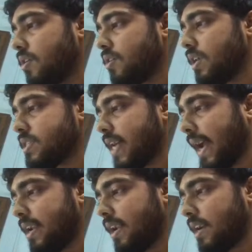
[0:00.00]
the
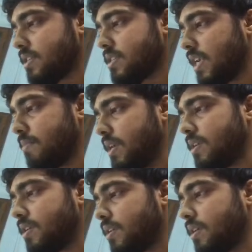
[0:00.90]
second largest element
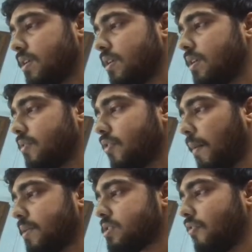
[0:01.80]

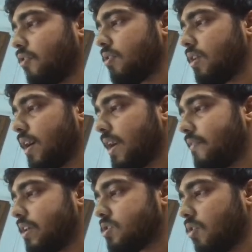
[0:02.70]
from this 4, and if
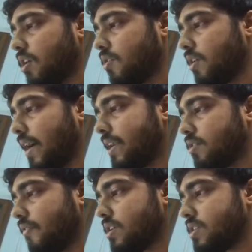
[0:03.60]
it is odd, you can find out
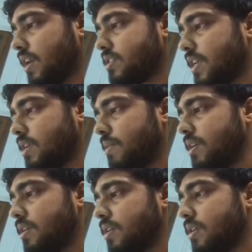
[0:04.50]
the first largest element,
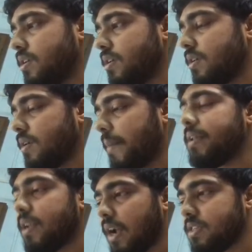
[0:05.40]
I mean
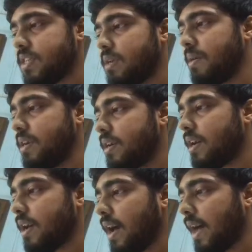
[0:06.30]
the largest element,
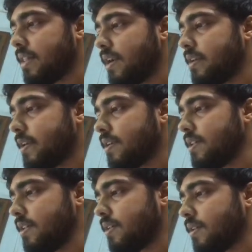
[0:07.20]
and then return